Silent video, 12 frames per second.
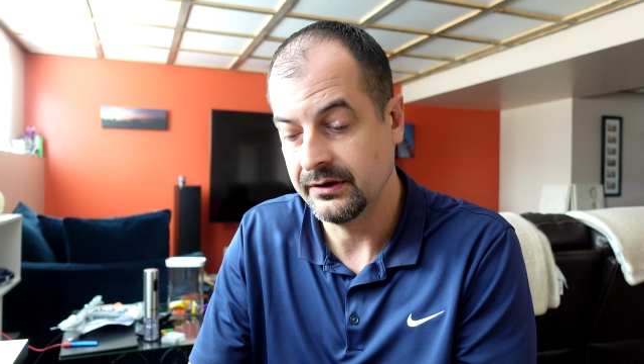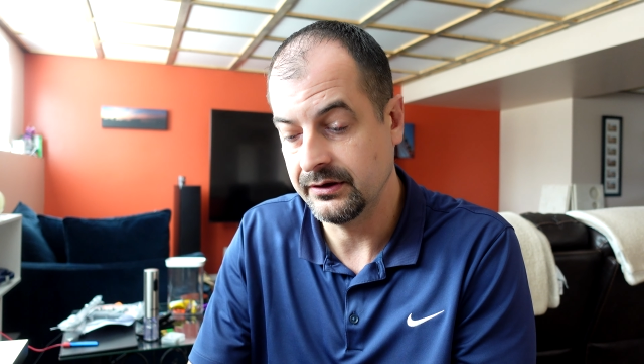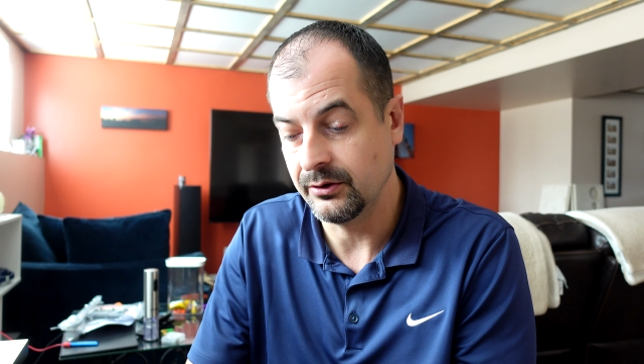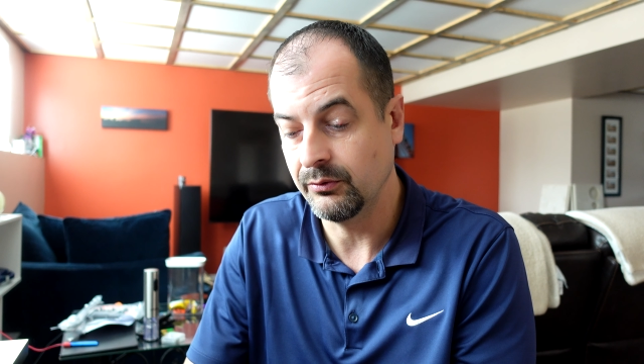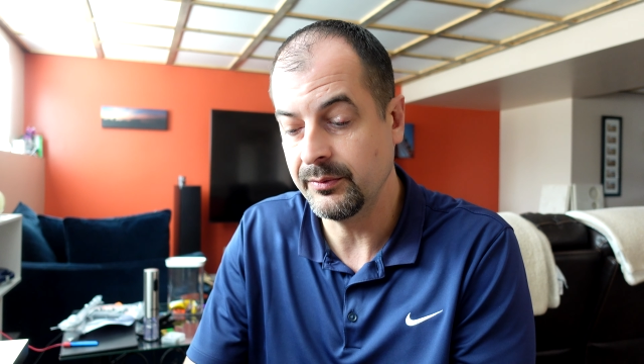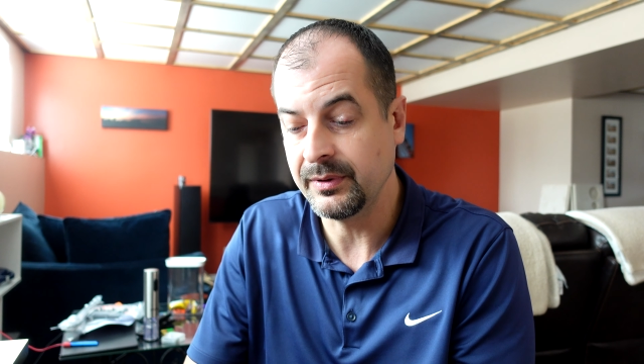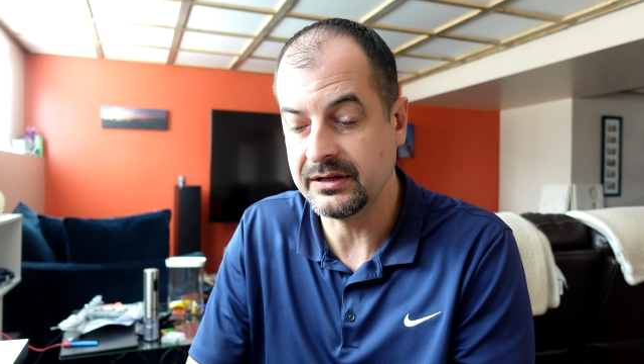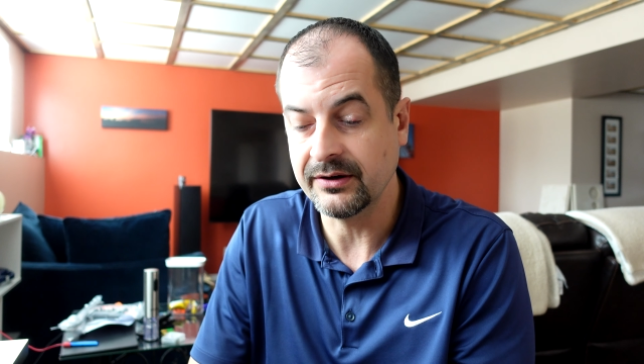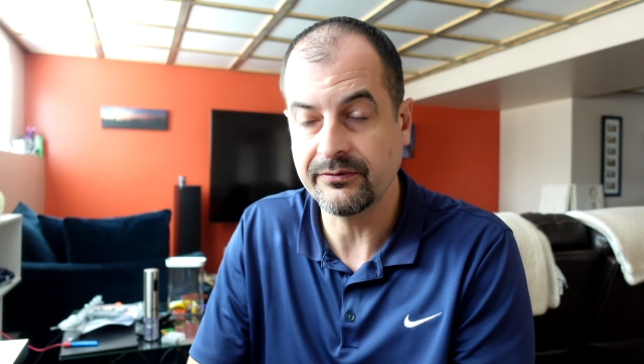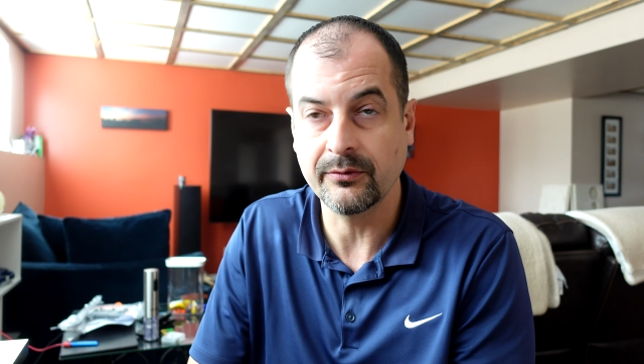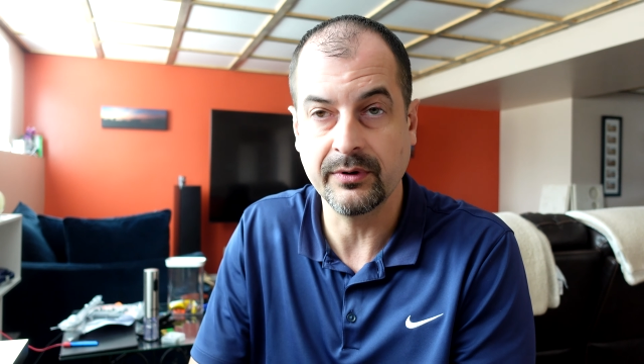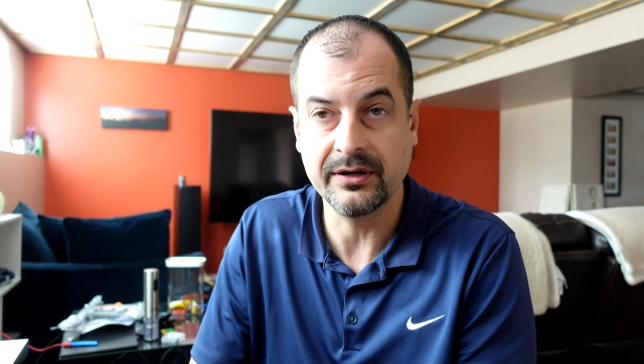There would be
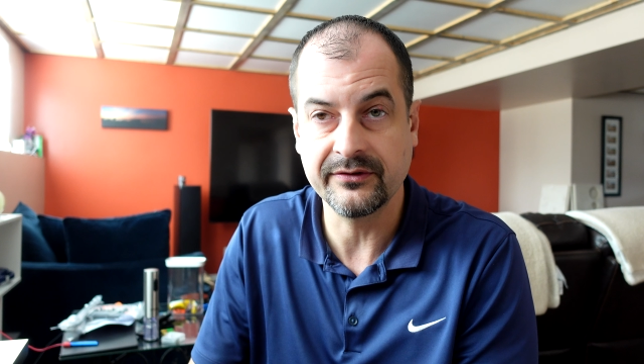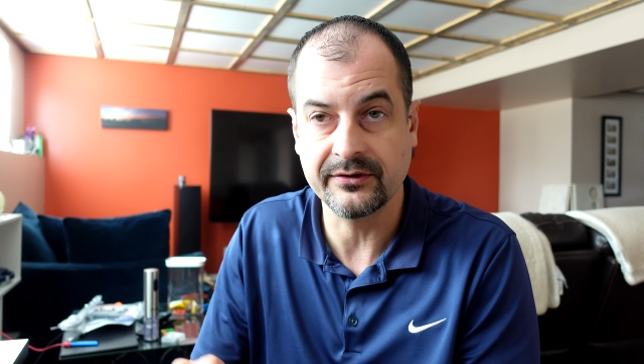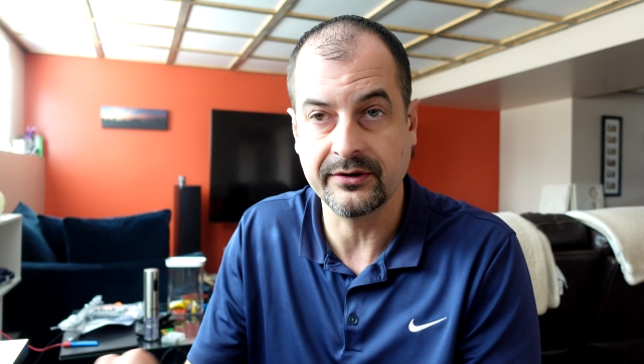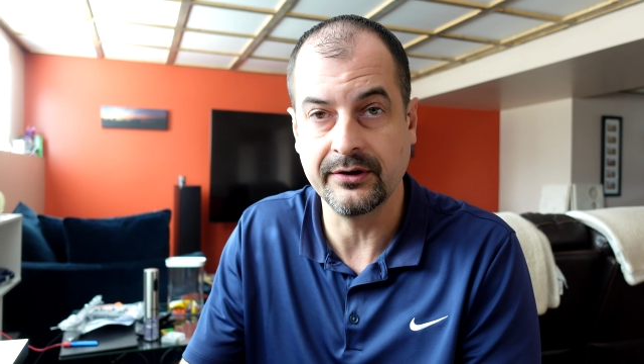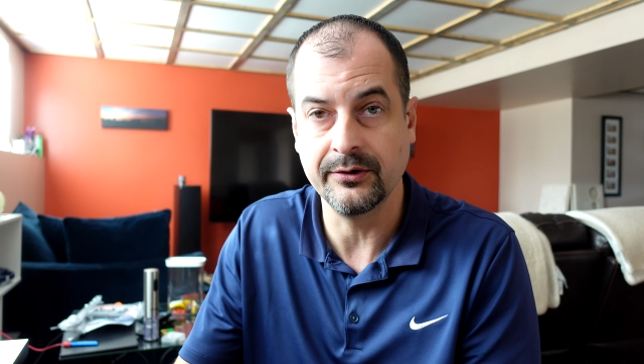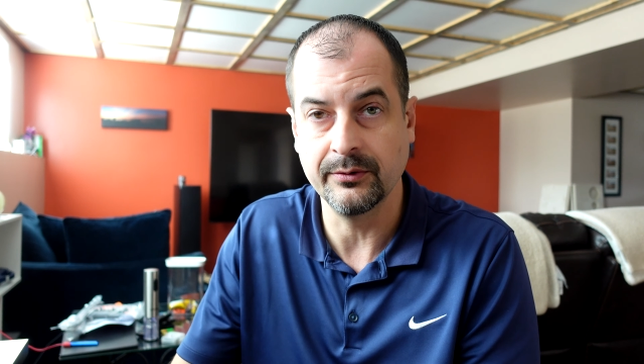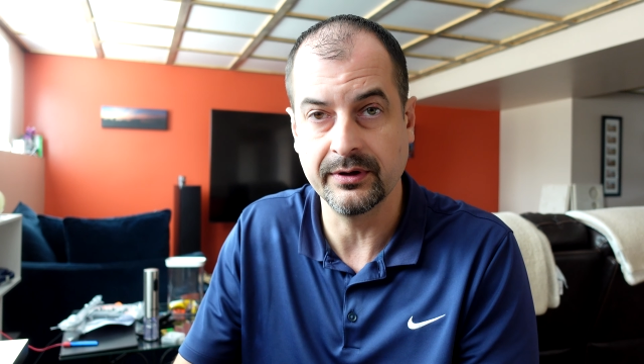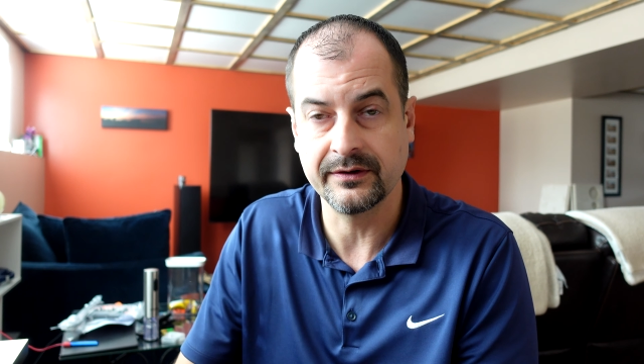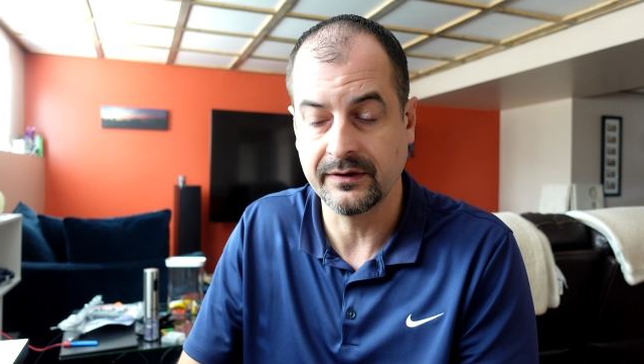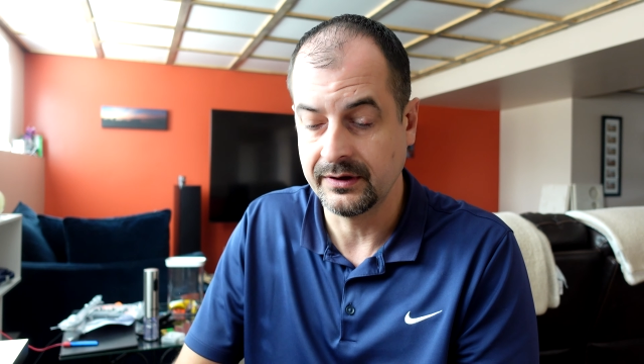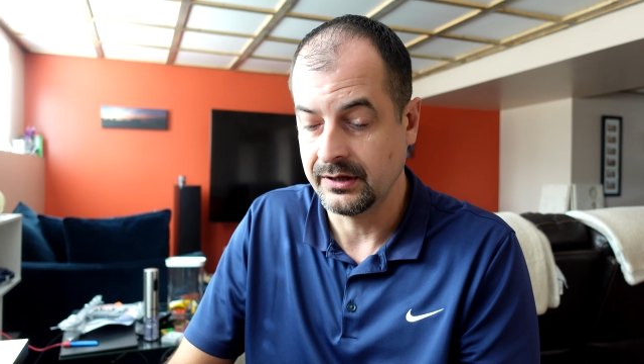different ways to do it.